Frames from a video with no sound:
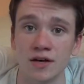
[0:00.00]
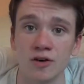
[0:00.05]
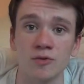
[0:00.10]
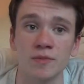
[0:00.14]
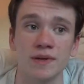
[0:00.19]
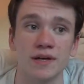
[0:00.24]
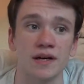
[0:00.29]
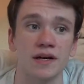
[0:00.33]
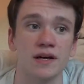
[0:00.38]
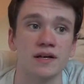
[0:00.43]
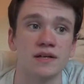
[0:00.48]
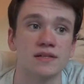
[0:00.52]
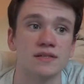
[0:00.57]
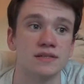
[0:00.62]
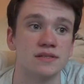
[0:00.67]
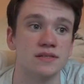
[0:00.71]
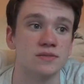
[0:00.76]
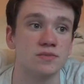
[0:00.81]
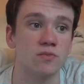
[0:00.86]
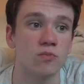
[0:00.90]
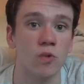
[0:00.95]
though,
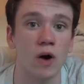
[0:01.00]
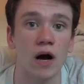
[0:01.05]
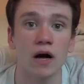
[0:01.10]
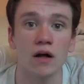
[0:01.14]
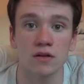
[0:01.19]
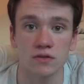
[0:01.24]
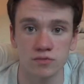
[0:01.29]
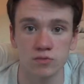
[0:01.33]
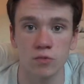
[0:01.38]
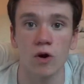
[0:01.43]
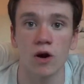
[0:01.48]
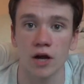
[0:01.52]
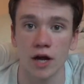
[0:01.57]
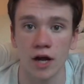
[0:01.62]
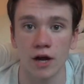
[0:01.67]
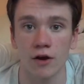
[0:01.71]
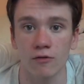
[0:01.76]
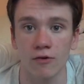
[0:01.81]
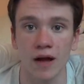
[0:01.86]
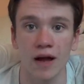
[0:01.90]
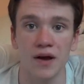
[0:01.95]
because while
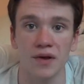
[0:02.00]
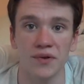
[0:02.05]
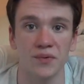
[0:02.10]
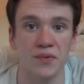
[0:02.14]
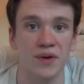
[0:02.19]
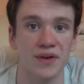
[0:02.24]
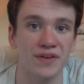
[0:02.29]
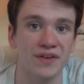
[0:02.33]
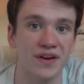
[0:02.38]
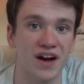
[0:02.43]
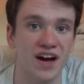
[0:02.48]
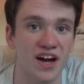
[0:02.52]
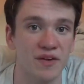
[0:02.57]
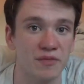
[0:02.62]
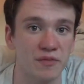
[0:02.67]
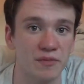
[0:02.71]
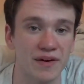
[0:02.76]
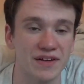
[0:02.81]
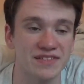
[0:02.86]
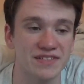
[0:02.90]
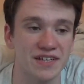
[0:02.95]
walking around one time
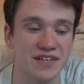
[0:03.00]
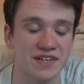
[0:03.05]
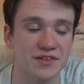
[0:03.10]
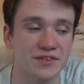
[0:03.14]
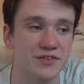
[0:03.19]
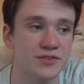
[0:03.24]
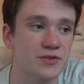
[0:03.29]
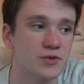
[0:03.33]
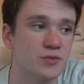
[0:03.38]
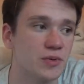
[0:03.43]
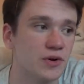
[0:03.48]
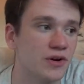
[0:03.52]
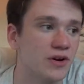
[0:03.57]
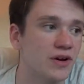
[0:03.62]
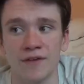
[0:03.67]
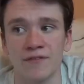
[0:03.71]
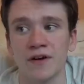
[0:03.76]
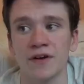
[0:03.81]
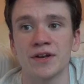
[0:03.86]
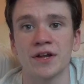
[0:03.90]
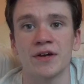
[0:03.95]
in my sickened stupor,
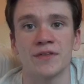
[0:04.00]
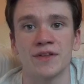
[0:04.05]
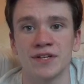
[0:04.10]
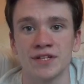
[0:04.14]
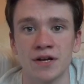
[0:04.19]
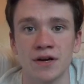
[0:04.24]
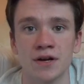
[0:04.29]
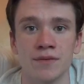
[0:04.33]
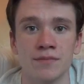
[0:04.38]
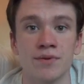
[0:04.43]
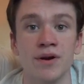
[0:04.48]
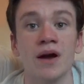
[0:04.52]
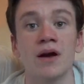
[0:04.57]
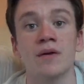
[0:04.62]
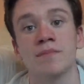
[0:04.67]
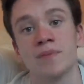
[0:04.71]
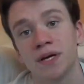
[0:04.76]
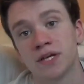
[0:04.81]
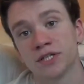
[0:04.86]
I found out that Darren Brown,